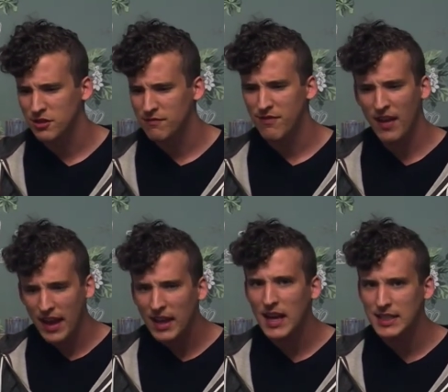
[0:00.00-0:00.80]

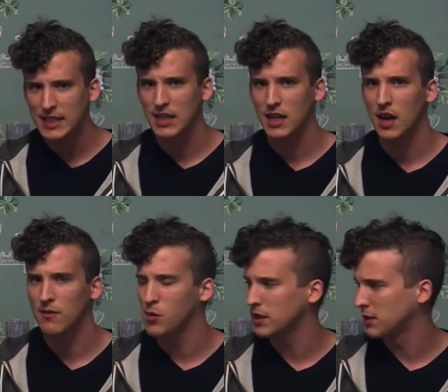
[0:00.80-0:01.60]
vague idea
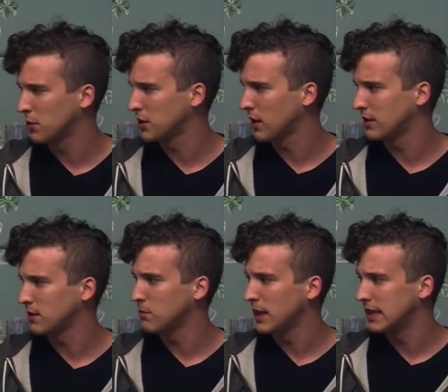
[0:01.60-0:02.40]
of what
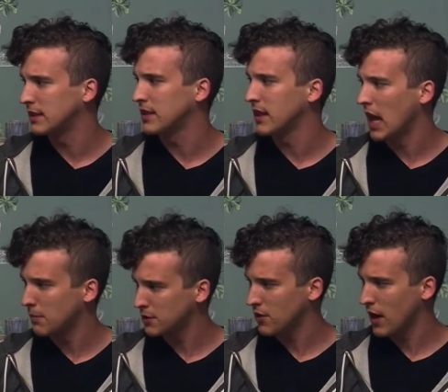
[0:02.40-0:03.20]
socialism means in the
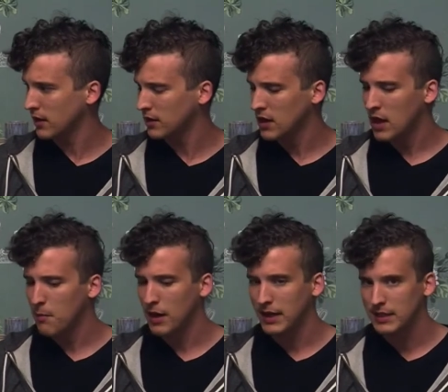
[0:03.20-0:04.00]
abstract,
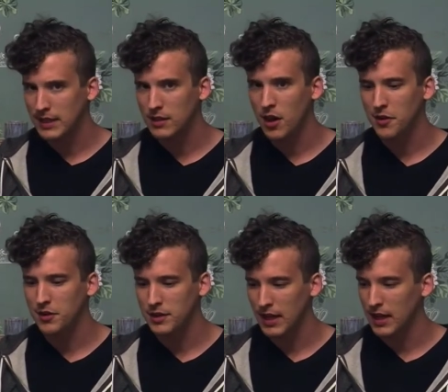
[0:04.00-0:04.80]
but I didn't
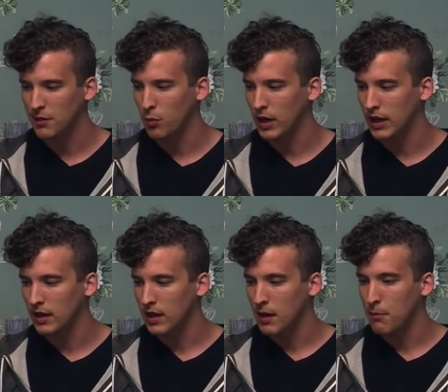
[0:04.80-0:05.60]
understand what
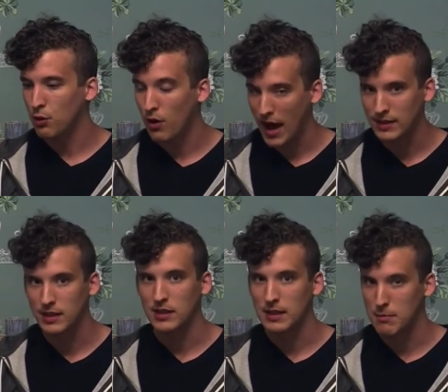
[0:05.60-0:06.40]
it
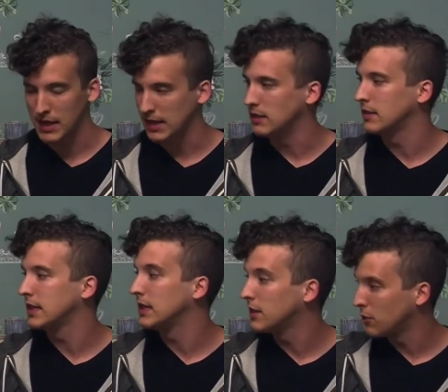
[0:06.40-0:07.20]
practically means
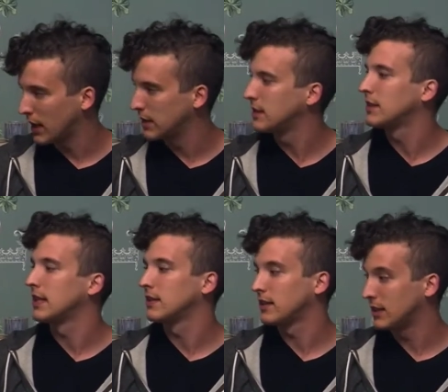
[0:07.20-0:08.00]
in the United
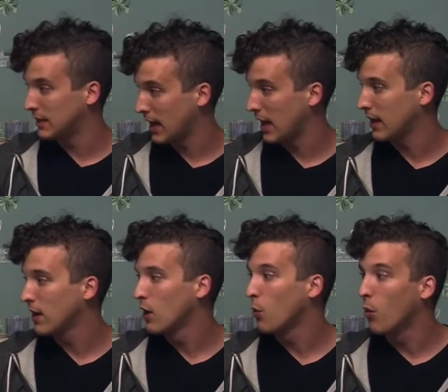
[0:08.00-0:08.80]
States
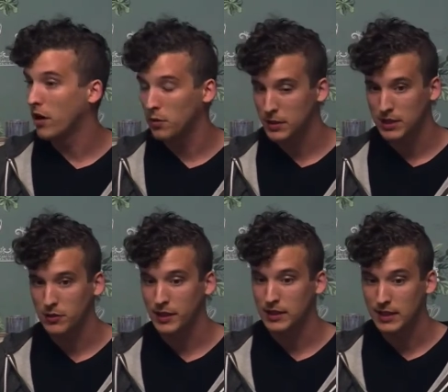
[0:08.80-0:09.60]
today. What are we
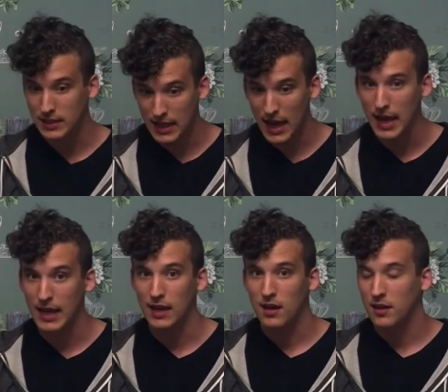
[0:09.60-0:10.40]
doing
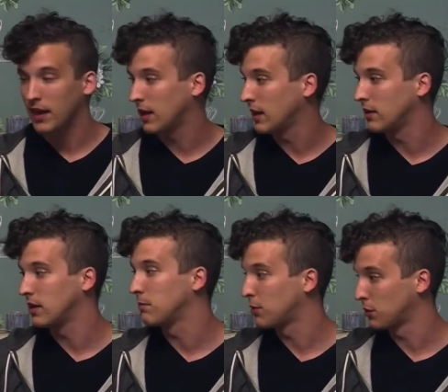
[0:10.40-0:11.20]
today that can
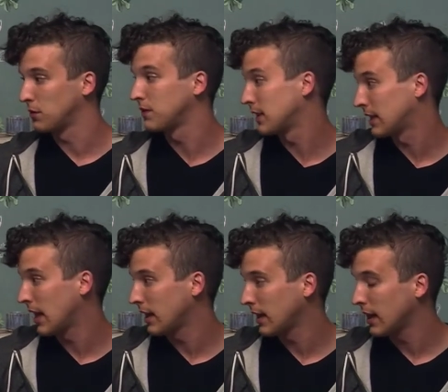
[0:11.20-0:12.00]
improve
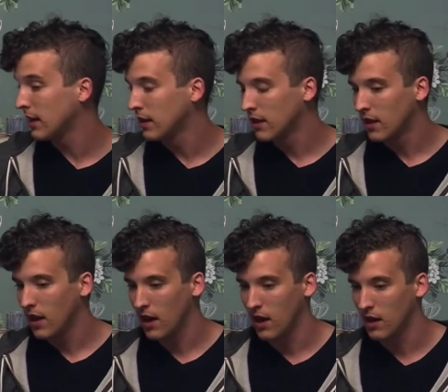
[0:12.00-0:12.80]
society?
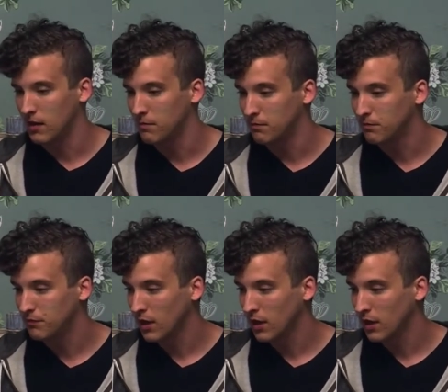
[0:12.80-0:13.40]
Um,